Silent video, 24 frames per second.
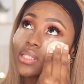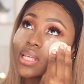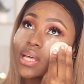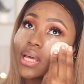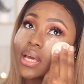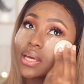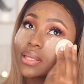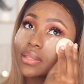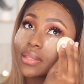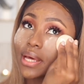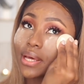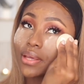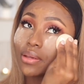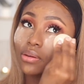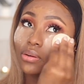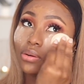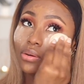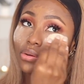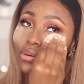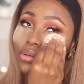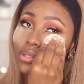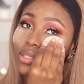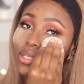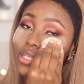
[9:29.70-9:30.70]
thing that you
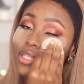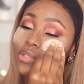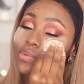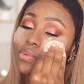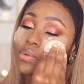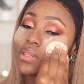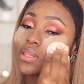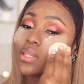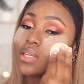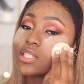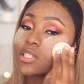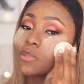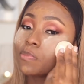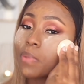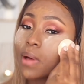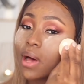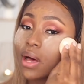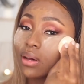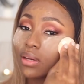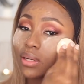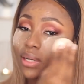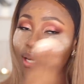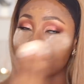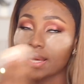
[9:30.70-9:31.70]
notice with this
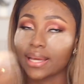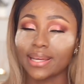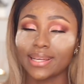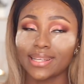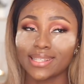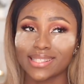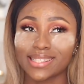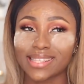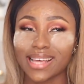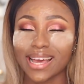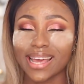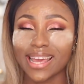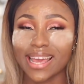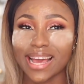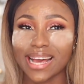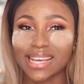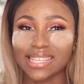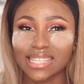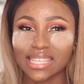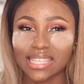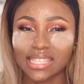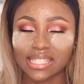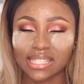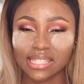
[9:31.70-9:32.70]
powder is that it has
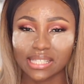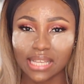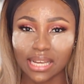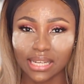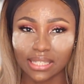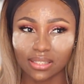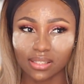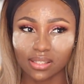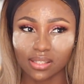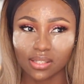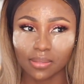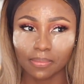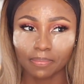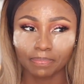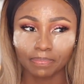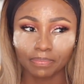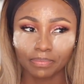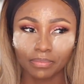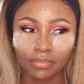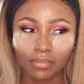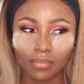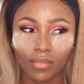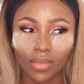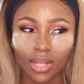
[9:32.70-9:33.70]
a scent,
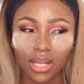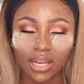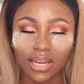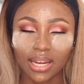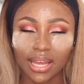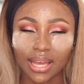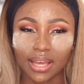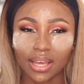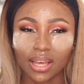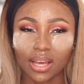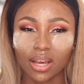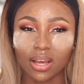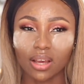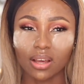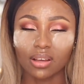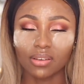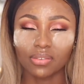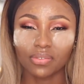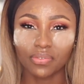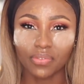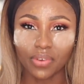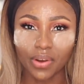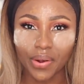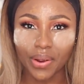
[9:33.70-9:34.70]
like a
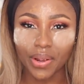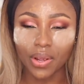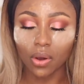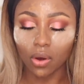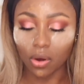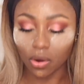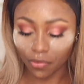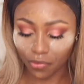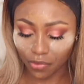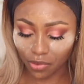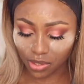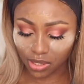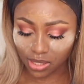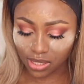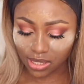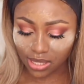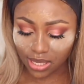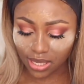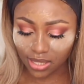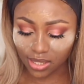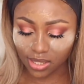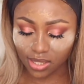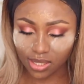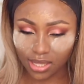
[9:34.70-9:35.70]
very obvious
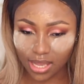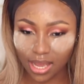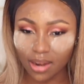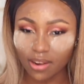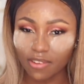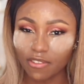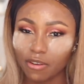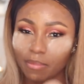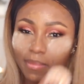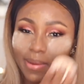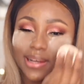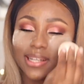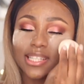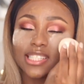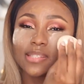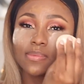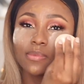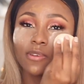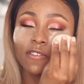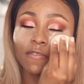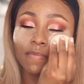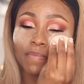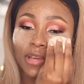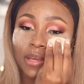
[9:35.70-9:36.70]
scent. Kind of reminds me
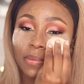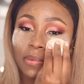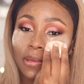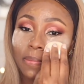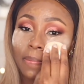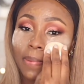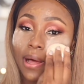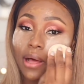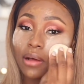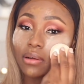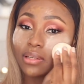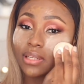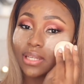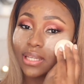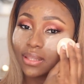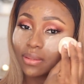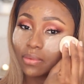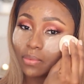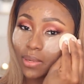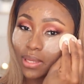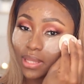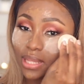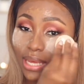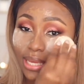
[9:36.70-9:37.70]
of baby powder, the
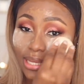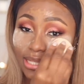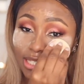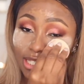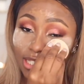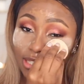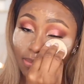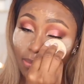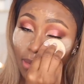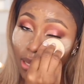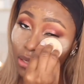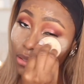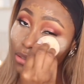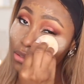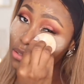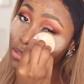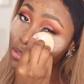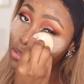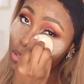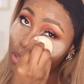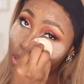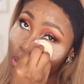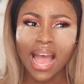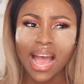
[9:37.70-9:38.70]
way that it
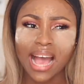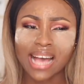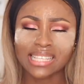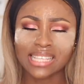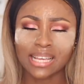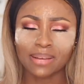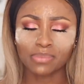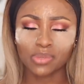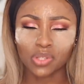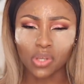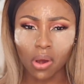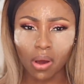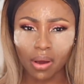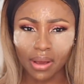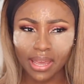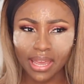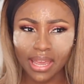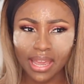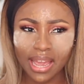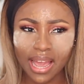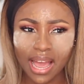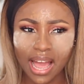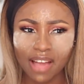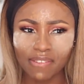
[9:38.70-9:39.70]
smells. As I'm
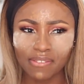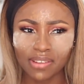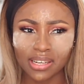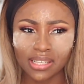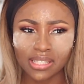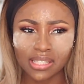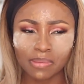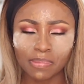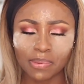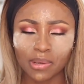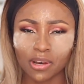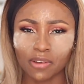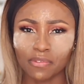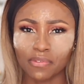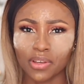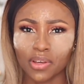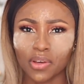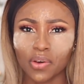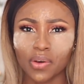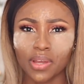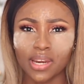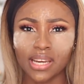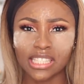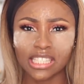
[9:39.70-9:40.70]
talking, I have a little bit of it
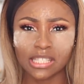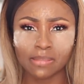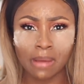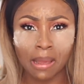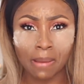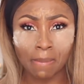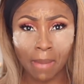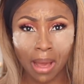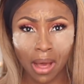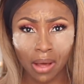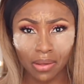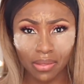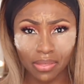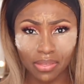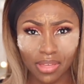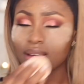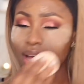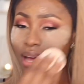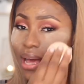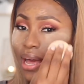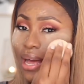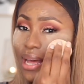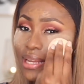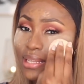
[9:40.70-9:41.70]
going into my mouth,
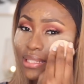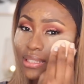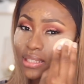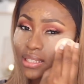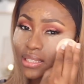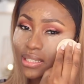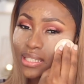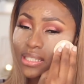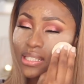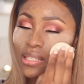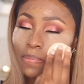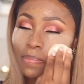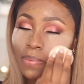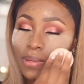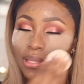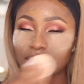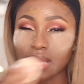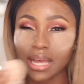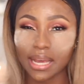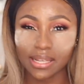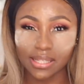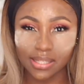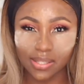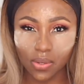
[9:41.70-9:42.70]
and the little bit
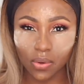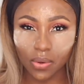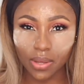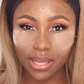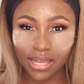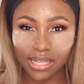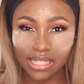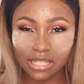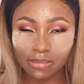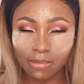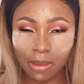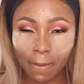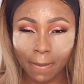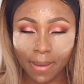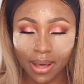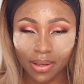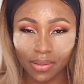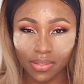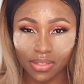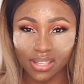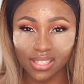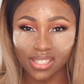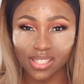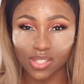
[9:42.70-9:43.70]
that is going into my
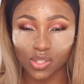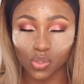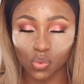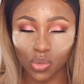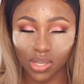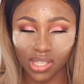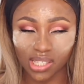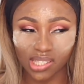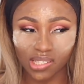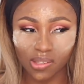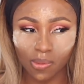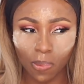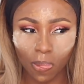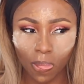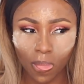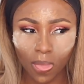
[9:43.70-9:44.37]
mouth is sweet.